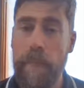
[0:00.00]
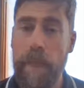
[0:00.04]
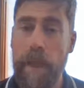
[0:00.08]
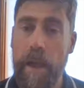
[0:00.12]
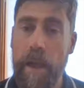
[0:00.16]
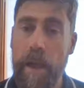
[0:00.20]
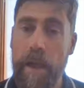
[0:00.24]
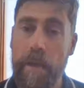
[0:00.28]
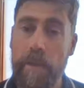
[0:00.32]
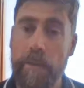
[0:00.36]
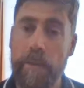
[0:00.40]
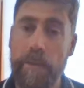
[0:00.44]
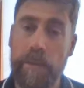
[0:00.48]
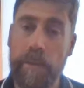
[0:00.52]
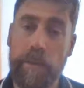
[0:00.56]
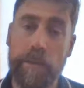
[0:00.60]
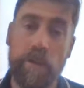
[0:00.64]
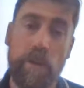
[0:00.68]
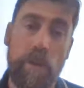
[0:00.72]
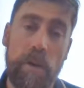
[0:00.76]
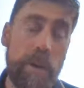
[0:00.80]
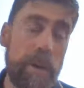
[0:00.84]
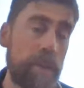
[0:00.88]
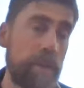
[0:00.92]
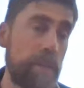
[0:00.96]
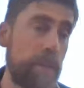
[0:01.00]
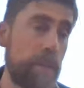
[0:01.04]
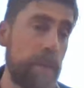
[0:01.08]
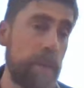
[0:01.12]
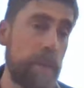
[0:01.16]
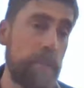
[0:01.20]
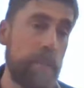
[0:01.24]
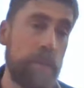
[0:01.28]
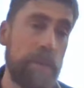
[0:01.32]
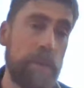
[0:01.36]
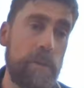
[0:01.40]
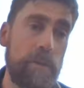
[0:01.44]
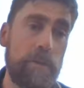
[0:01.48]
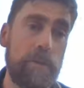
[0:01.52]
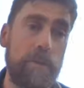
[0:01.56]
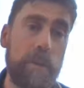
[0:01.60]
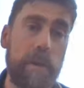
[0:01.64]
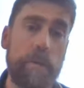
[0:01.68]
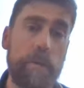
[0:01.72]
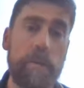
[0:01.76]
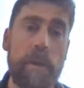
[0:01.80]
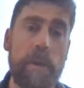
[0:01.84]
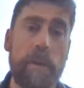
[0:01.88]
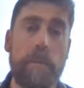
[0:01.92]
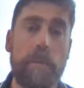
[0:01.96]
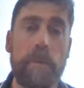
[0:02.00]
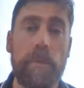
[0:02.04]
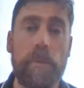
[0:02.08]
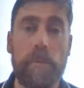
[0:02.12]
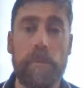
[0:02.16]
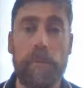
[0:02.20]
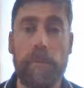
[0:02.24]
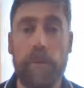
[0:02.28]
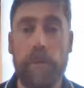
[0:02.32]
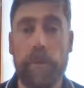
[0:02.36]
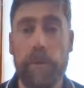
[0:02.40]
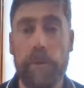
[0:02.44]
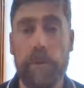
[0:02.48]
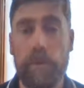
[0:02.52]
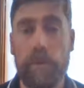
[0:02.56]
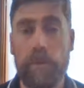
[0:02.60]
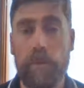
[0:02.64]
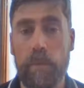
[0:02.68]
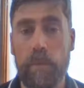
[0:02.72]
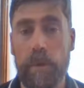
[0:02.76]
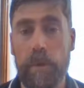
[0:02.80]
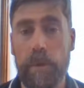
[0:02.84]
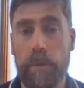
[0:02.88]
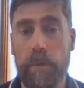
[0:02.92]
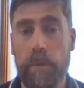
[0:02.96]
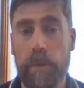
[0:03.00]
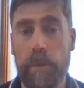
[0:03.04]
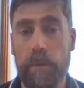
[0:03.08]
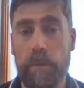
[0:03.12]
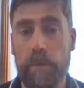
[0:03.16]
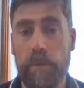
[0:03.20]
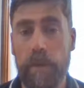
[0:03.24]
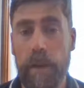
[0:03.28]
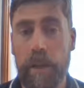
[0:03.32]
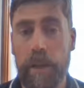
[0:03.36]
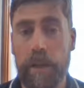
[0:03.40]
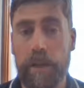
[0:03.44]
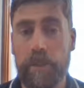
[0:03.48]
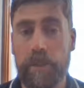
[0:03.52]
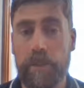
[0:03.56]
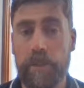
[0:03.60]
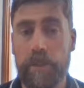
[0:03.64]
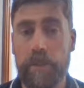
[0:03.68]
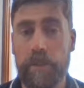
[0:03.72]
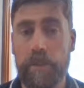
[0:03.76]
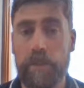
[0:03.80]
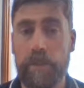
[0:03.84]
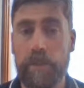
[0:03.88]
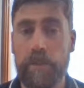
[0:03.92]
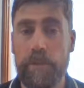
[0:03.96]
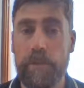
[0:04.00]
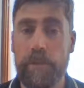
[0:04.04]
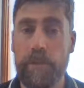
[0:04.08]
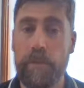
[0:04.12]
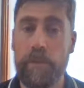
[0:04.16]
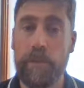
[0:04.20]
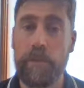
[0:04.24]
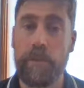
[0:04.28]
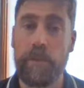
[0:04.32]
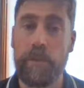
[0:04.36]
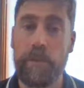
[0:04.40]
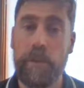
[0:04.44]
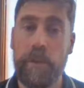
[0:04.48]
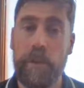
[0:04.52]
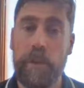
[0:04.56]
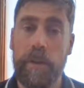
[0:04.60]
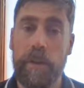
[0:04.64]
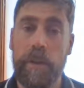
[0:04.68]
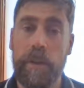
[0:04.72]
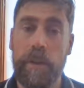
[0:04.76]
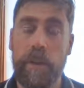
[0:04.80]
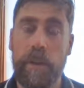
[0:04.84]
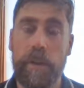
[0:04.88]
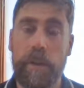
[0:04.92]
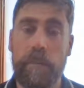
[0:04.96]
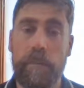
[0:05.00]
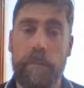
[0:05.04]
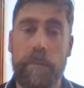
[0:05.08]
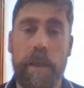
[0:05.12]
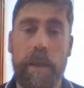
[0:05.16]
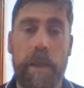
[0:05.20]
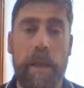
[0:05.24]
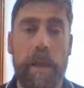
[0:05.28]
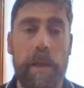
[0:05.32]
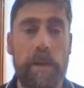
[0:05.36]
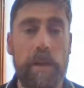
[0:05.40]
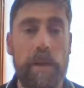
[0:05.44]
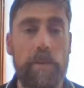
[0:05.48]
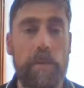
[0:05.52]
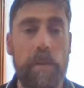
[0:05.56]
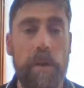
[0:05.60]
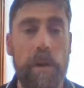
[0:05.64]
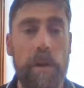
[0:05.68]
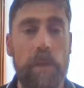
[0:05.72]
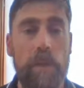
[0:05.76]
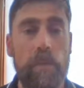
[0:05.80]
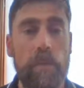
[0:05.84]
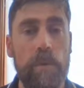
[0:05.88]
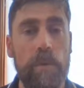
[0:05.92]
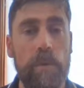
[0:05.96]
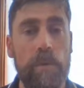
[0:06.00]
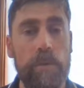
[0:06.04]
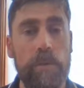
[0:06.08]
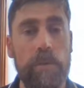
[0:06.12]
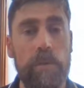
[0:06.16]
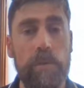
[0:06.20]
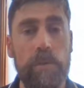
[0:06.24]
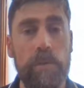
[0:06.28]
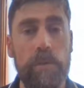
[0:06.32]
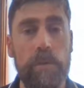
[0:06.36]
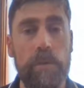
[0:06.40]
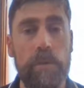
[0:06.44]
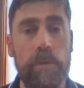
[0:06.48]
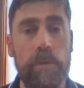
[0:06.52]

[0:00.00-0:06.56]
and the diagram that will pop up on the board as well with information to how you want to